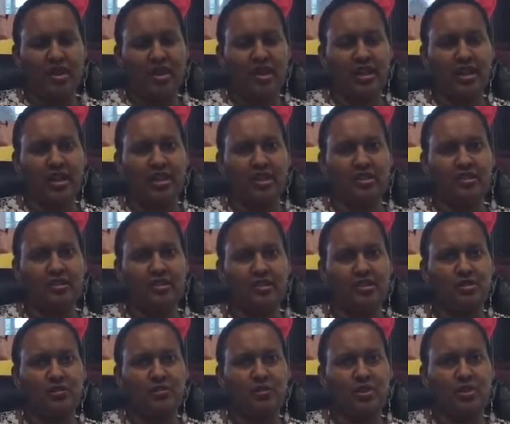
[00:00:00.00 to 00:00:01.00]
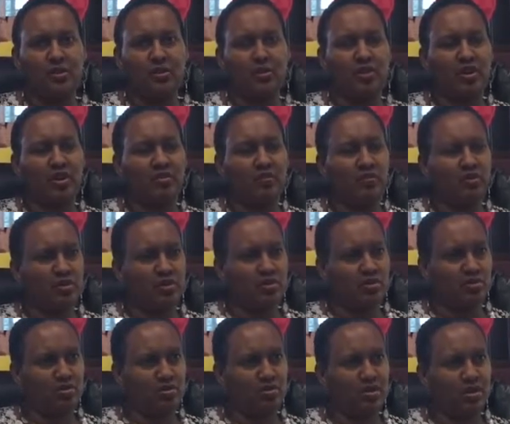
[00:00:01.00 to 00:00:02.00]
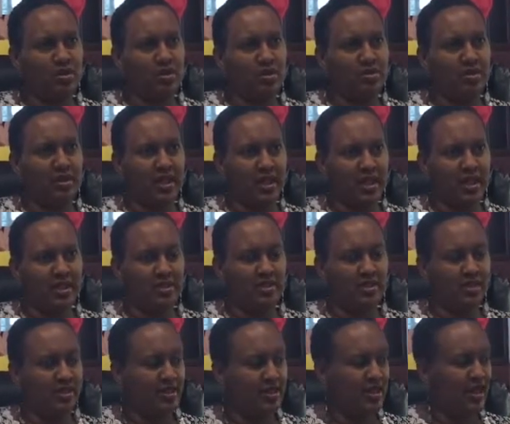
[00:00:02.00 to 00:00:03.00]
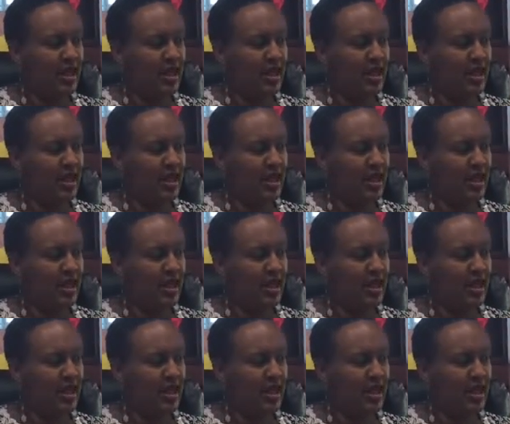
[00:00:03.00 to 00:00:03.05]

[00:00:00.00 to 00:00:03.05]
and be aware of what they're doing online.